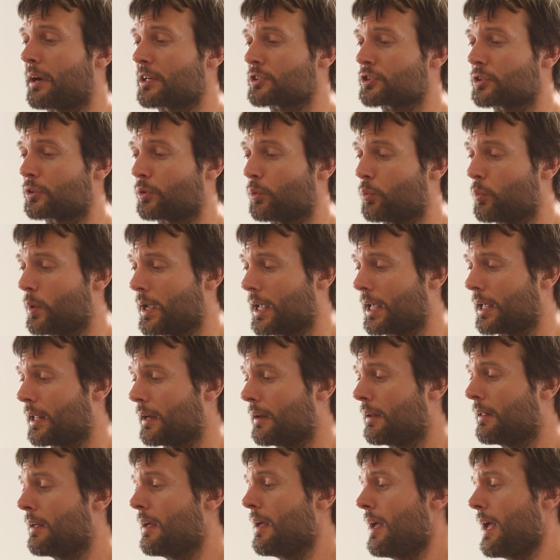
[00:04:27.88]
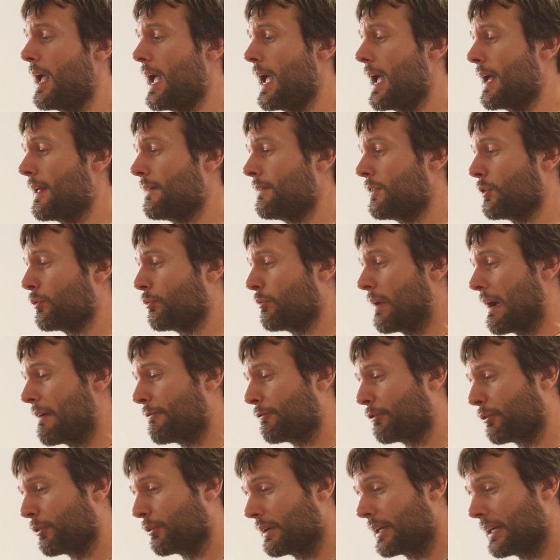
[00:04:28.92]
pressure to win, and the
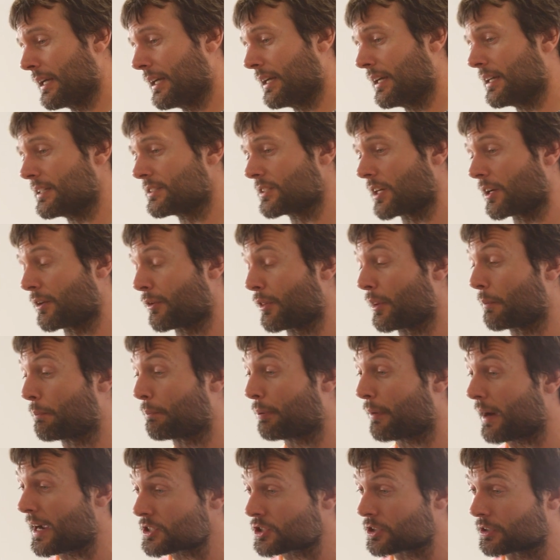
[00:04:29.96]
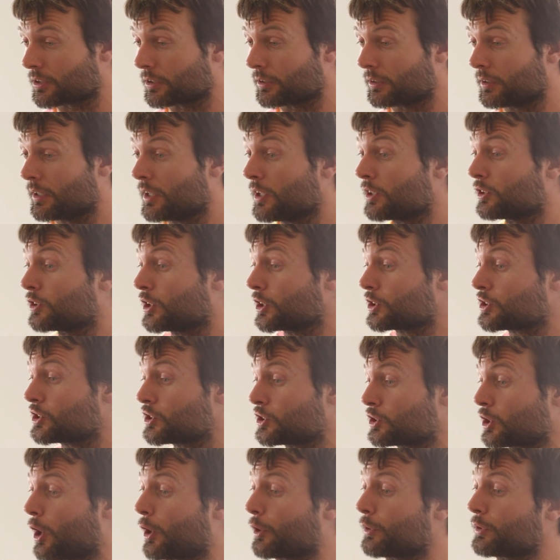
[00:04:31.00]
referee is under the pressure to
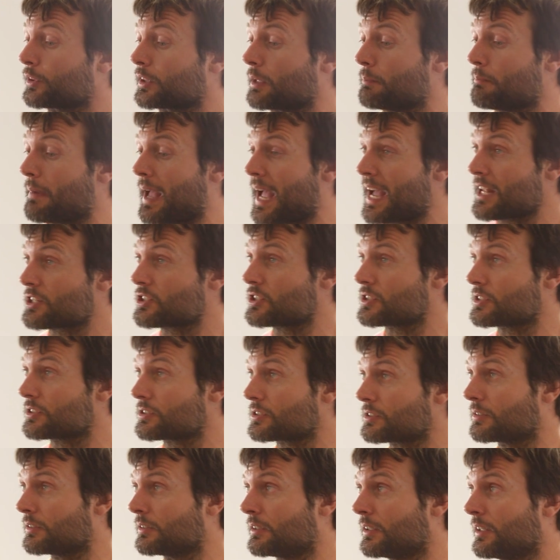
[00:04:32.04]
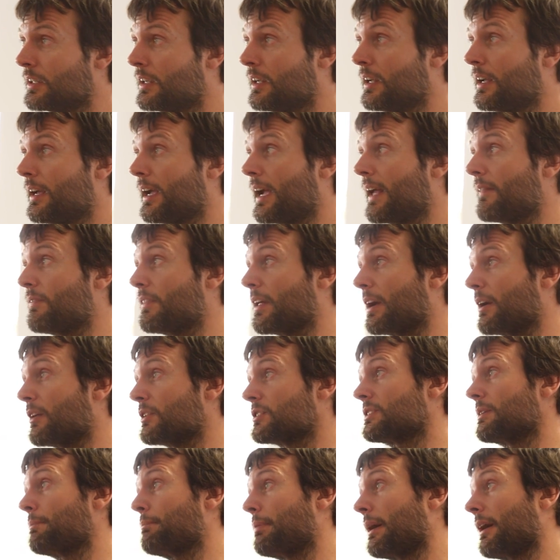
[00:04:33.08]
start the matches. And
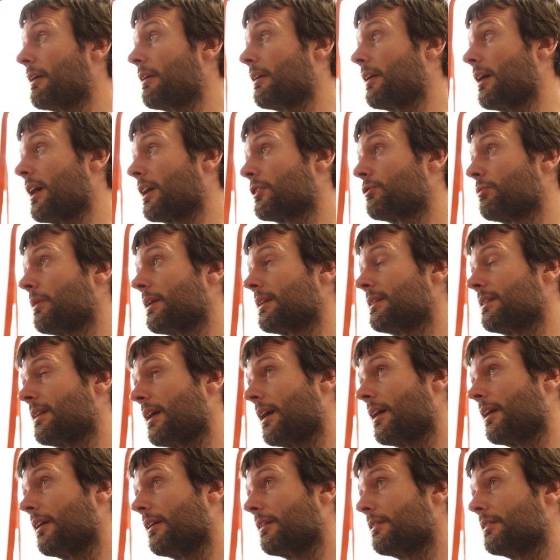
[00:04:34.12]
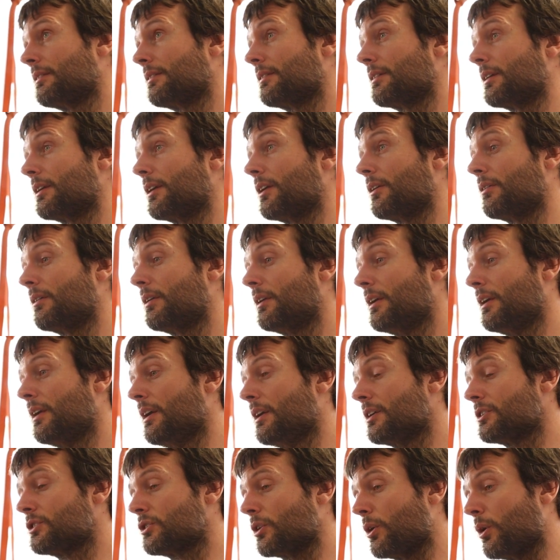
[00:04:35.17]
there's the paradox right there, you know?
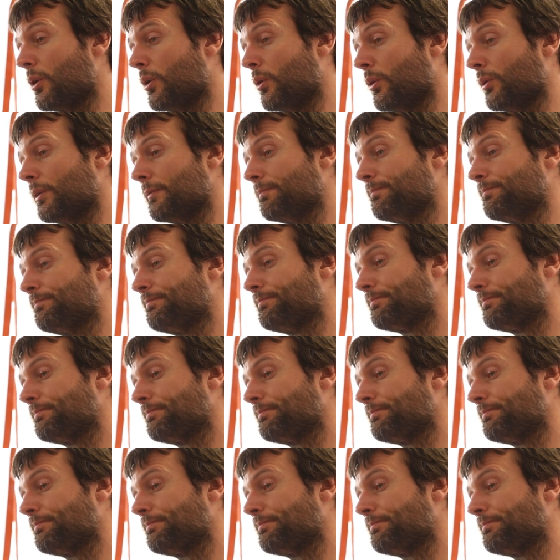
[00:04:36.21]
So,